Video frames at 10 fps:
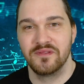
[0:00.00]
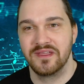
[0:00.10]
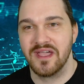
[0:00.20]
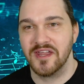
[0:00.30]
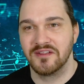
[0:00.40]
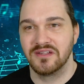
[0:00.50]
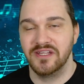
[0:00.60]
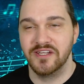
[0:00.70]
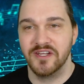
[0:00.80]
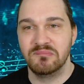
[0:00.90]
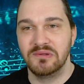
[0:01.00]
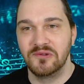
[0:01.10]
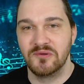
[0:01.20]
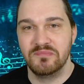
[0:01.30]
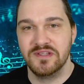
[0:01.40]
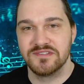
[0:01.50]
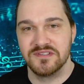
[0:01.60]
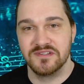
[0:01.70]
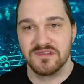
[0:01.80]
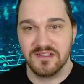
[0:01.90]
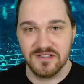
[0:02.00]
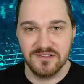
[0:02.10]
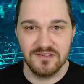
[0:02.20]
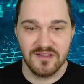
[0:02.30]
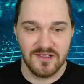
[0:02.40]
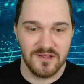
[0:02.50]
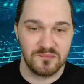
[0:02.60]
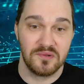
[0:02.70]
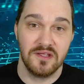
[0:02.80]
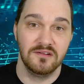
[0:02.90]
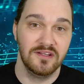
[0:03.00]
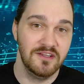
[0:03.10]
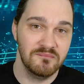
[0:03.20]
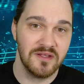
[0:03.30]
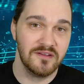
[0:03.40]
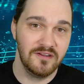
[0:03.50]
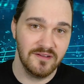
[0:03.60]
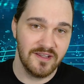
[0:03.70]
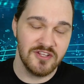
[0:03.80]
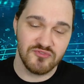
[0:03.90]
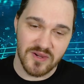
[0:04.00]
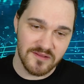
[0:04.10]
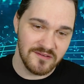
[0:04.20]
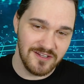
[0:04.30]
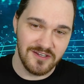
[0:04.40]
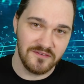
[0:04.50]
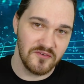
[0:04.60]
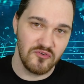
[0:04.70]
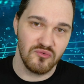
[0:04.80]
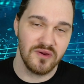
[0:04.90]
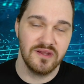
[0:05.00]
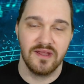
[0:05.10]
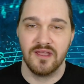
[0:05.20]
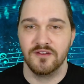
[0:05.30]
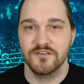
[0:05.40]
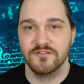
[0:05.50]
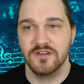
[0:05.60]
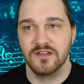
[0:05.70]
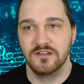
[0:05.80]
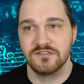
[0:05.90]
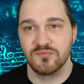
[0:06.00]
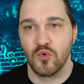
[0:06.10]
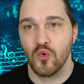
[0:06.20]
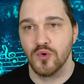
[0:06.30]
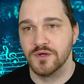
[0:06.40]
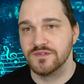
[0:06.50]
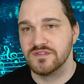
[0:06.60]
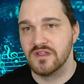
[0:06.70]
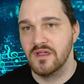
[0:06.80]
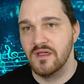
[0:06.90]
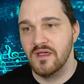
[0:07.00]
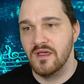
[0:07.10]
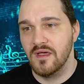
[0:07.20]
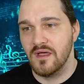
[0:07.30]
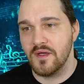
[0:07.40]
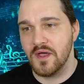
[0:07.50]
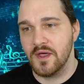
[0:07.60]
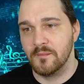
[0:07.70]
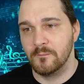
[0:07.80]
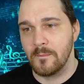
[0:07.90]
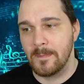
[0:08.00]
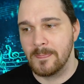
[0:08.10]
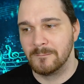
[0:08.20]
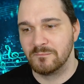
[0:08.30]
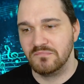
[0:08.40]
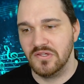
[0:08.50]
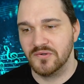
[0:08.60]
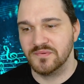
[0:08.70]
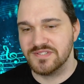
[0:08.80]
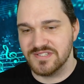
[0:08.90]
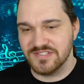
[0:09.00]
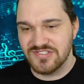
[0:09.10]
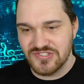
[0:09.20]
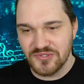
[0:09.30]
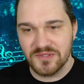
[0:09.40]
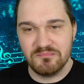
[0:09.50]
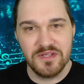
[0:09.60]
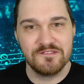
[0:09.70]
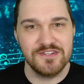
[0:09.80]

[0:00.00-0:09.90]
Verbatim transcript: where they kind of clean it up a little bit so that they can uh, play lead melody lines rather than getting the grit out of uh, some chords. Um, you know, it's it's still a bit